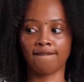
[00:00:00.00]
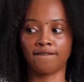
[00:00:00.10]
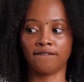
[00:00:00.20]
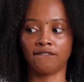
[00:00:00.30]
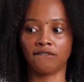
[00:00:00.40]

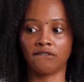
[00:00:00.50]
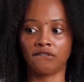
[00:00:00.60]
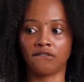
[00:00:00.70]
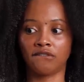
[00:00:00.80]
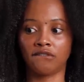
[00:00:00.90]

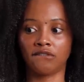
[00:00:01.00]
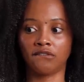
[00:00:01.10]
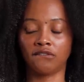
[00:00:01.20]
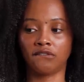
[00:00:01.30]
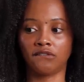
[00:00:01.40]

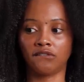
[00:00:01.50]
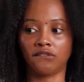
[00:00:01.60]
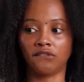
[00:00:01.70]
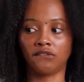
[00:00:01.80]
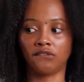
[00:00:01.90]

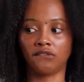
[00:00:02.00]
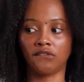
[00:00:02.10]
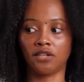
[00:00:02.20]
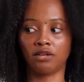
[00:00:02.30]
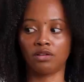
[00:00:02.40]

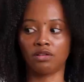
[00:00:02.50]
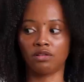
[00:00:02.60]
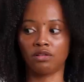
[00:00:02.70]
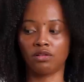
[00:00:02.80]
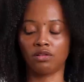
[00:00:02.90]

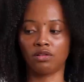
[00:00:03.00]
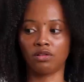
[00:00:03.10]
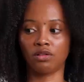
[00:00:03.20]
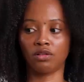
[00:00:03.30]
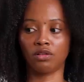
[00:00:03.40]

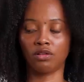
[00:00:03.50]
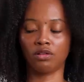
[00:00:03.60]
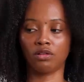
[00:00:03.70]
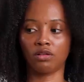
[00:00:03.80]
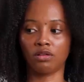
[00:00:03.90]

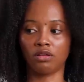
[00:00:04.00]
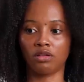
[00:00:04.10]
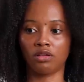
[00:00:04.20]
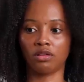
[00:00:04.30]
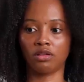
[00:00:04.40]

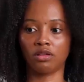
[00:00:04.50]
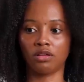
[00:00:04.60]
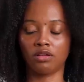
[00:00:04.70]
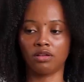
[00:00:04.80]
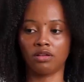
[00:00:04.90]

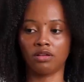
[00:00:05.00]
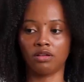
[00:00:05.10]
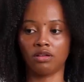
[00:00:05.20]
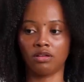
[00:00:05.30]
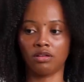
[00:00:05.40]

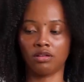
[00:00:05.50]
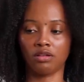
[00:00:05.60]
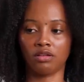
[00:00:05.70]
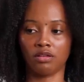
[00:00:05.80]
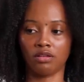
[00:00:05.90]

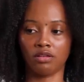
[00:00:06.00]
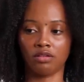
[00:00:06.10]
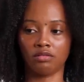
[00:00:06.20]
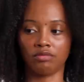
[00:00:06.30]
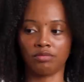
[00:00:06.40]

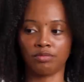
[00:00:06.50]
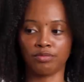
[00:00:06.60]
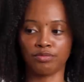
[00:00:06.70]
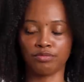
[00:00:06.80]
(silence)